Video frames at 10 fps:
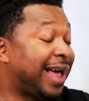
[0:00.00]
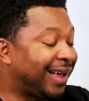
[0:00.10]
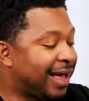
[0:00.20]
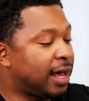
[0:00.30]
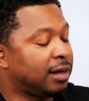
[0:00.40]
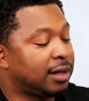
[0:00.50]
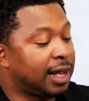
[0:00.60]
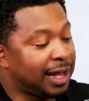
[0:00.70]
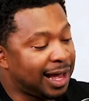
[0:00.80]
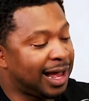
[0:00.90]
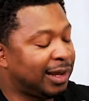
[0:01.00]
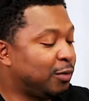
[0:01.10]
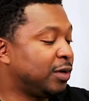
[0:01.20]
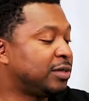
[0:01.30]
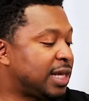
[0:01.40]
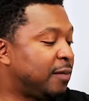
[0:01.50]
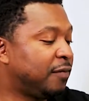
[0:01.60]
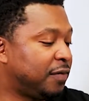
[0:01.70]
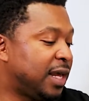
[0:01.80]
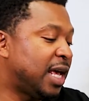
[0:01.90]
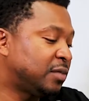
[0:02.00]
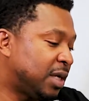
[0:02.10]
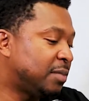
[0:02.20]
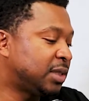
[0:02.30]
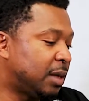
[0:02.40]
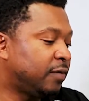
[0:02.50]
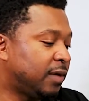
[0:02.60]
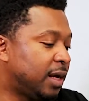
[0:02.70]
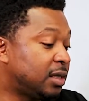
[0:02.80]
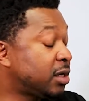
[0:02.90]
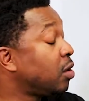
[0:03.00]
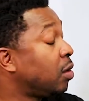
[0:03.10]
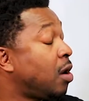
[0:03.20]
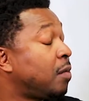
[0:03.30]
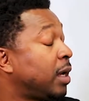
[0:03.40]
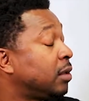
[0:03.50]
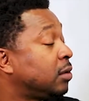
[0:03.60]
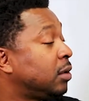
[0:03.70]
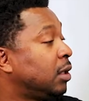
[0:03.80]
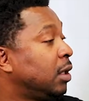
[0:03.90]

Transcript: I didn't want to save him for last, but I'm saving for last. That's Harold Carmichael.